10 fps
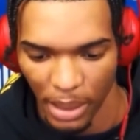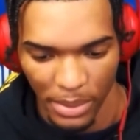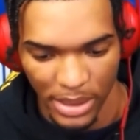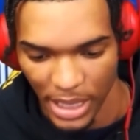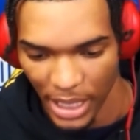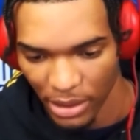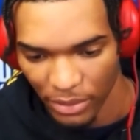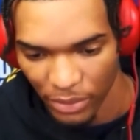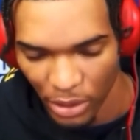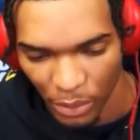I'm excited
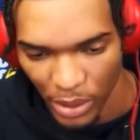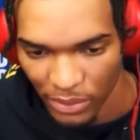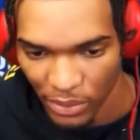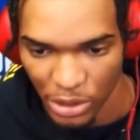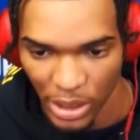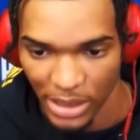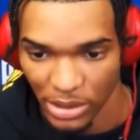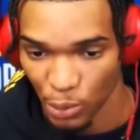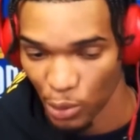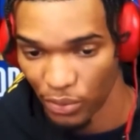for what the future has in
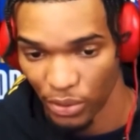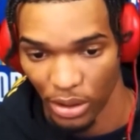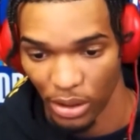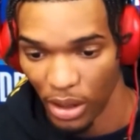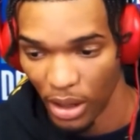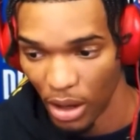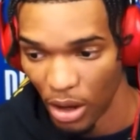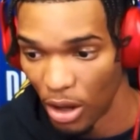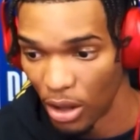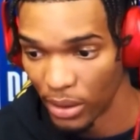store for
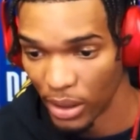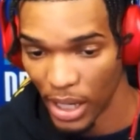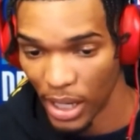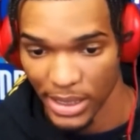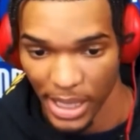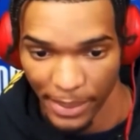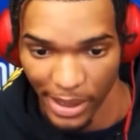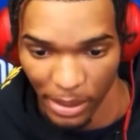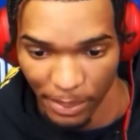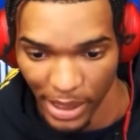all of the guys coming
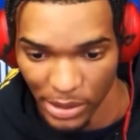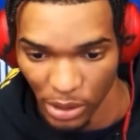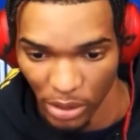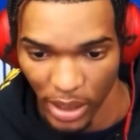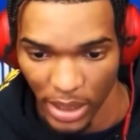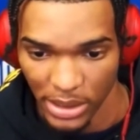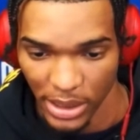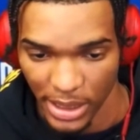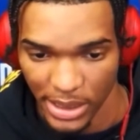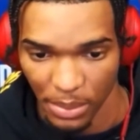out of the Pac-12.
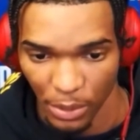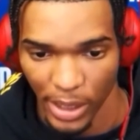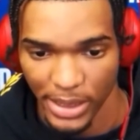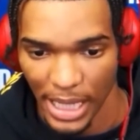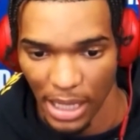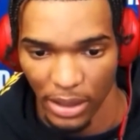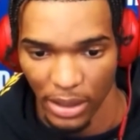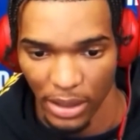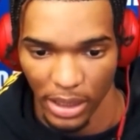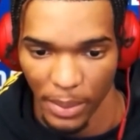Honestly, it's some great talent
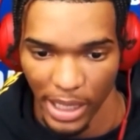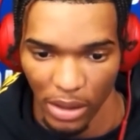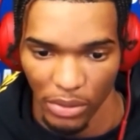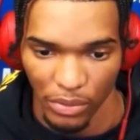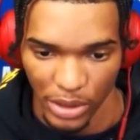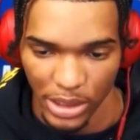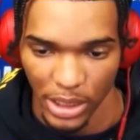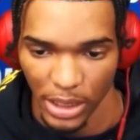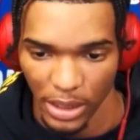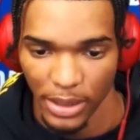coming out for
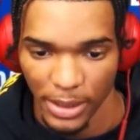sure.